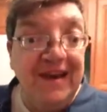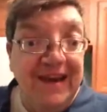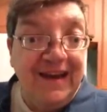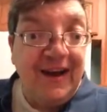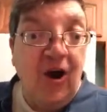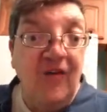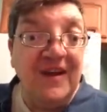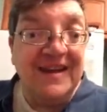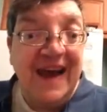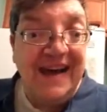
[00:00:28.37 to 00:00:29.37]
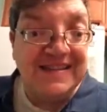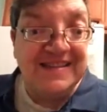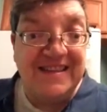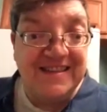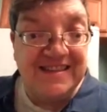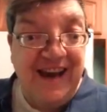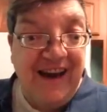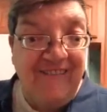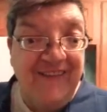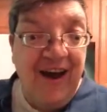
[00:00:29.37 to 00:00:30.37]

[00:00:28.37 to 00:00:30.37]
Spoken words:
eating. All the nasty stuff.